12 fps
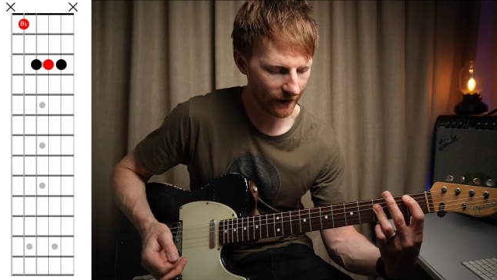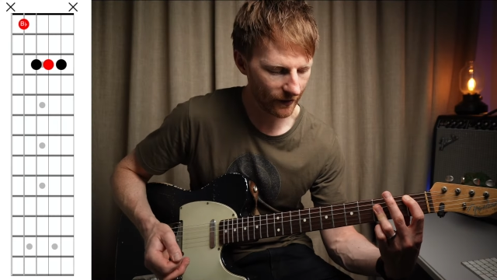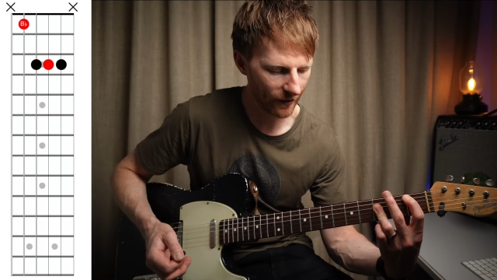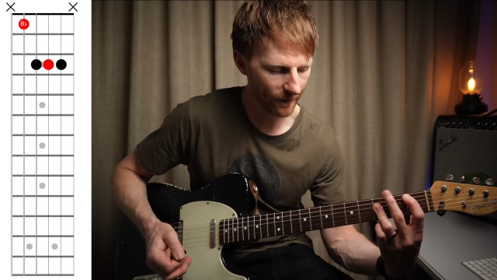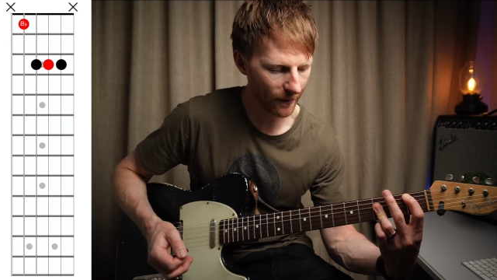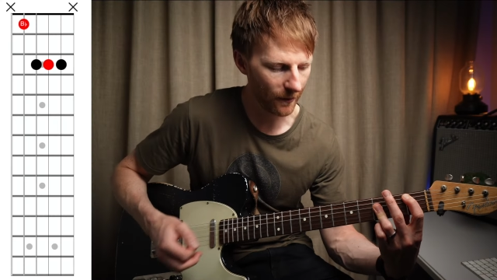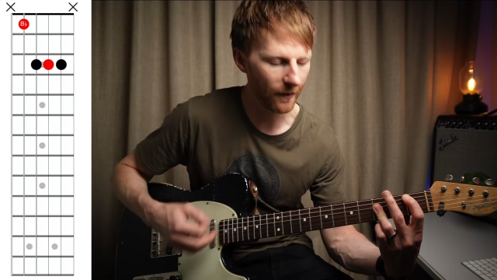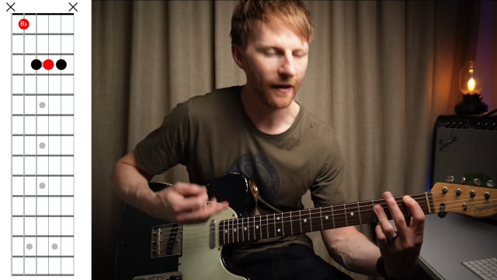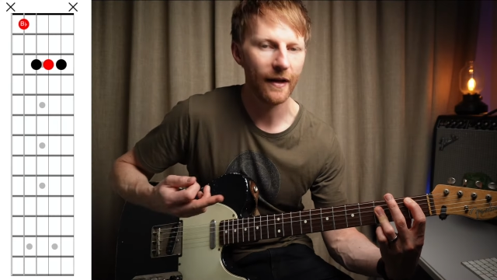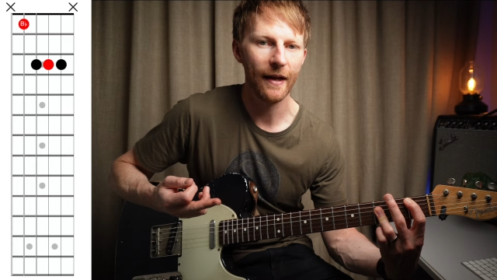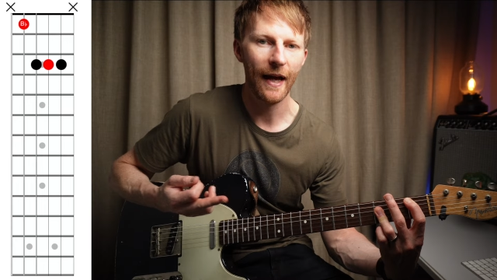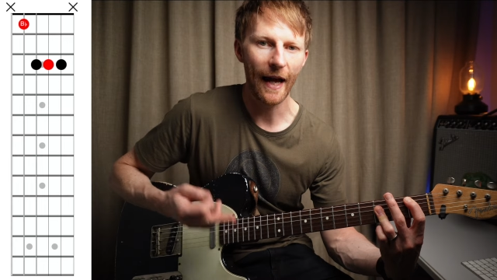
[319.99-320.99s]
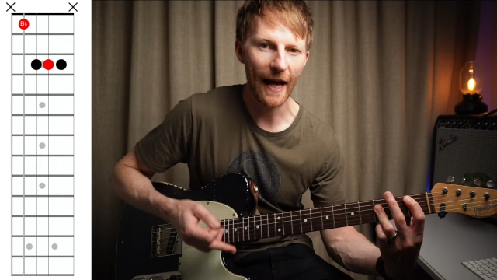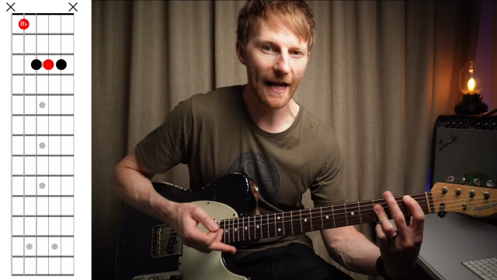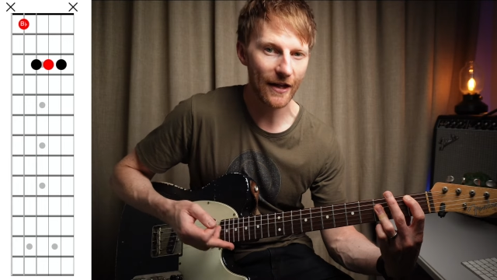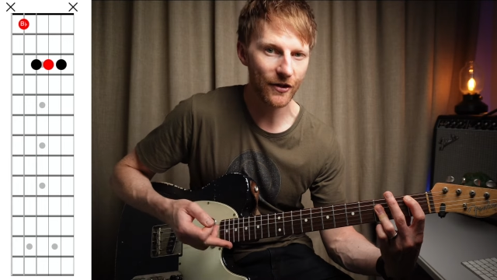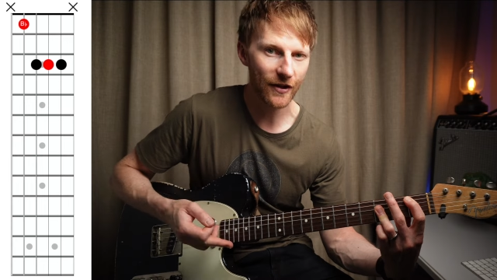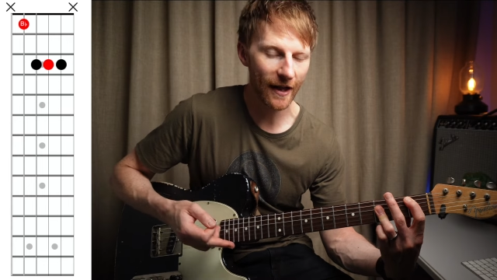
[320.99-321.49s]
example,
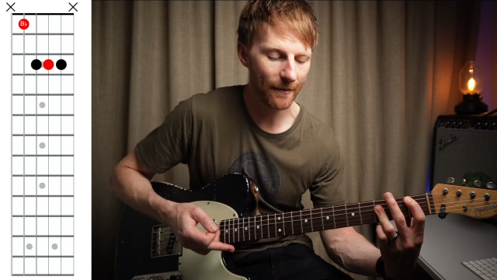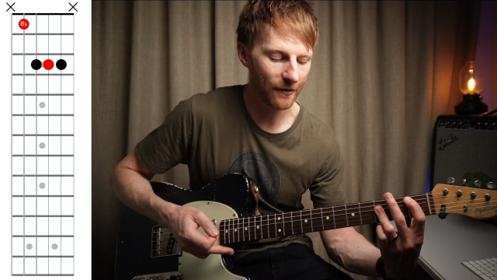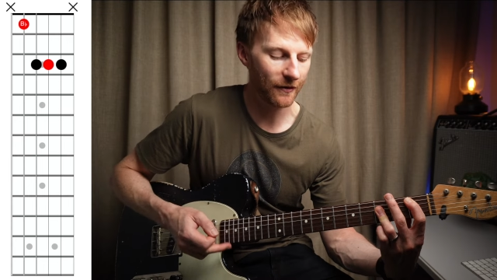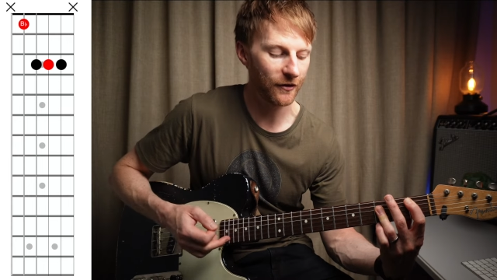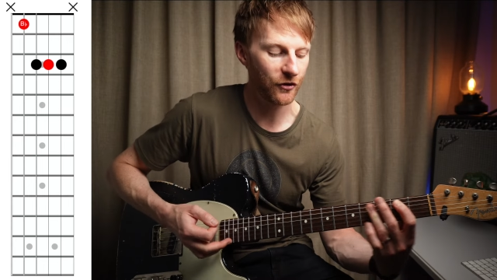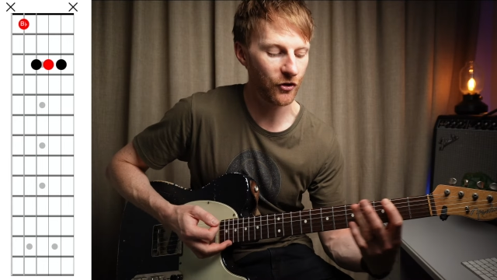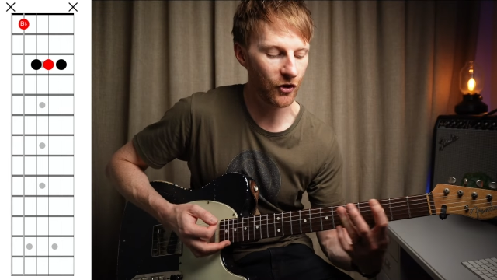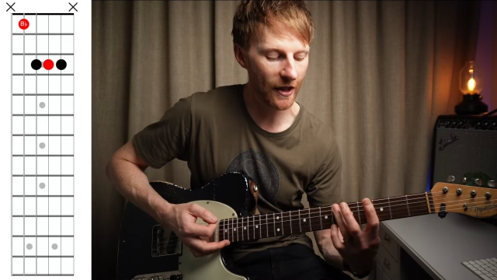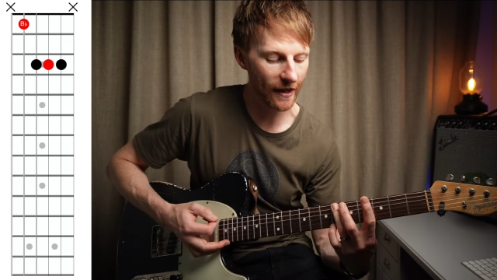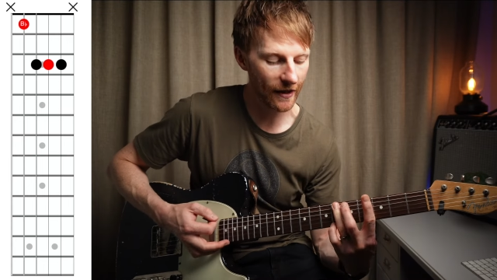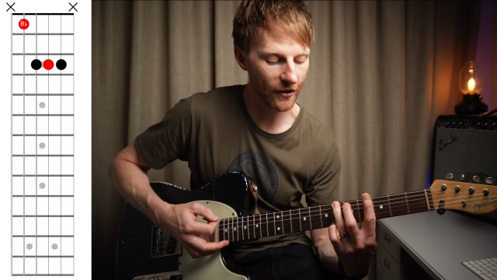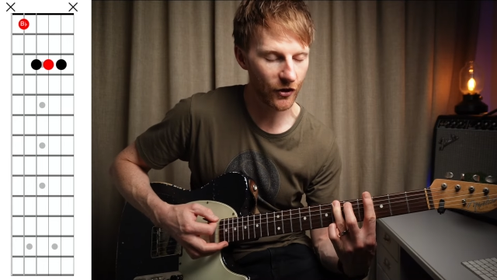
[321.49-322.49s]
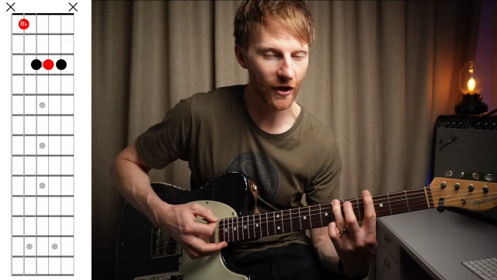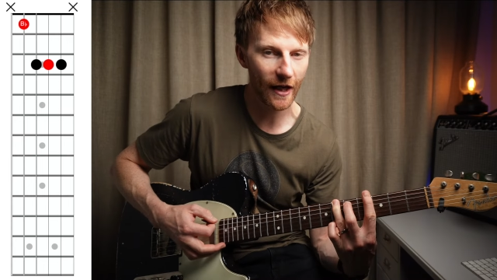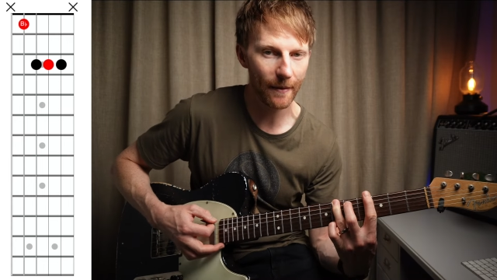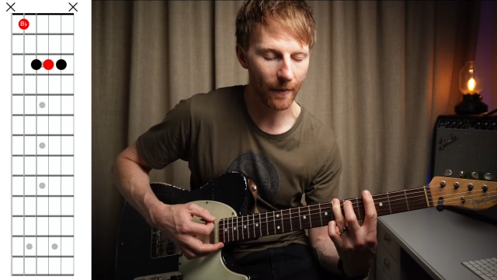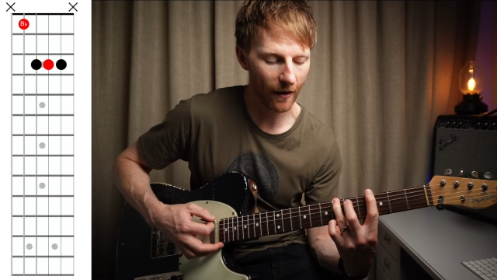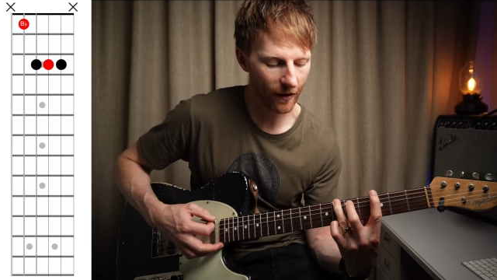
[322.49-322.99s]
A shape, so it's G
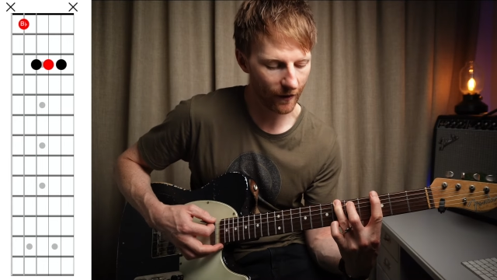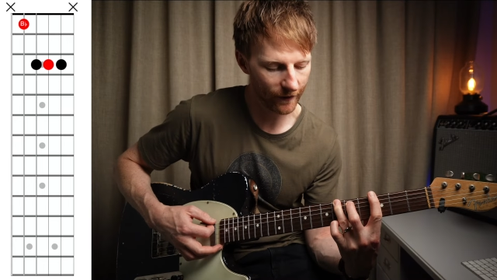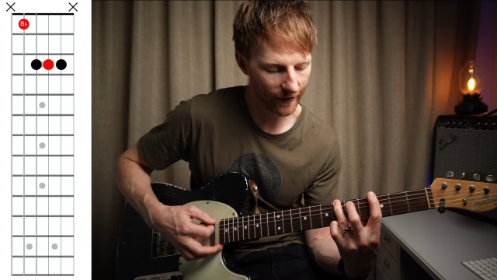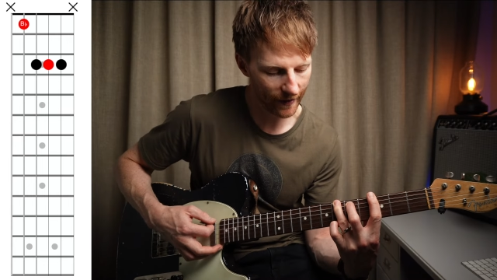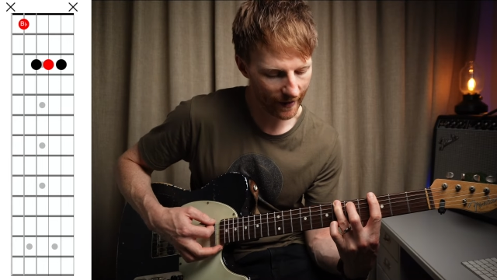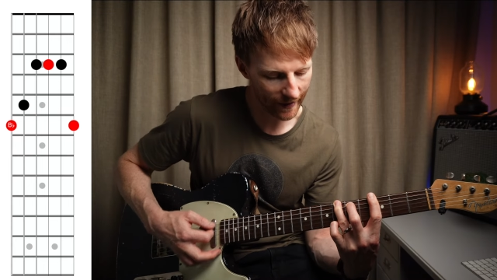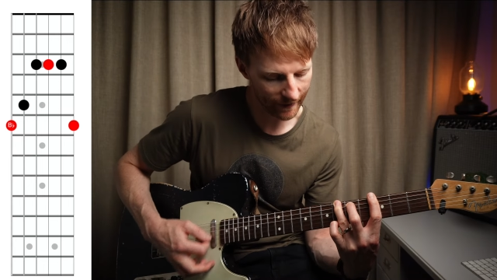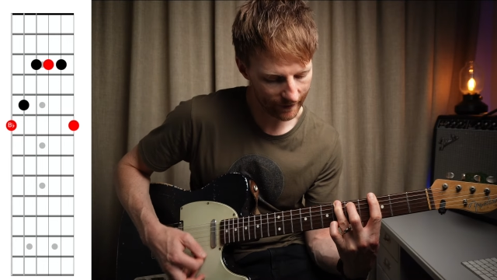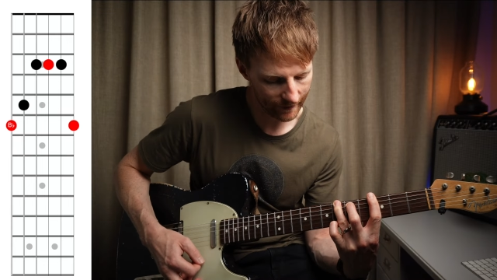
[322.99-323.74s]
shape after that,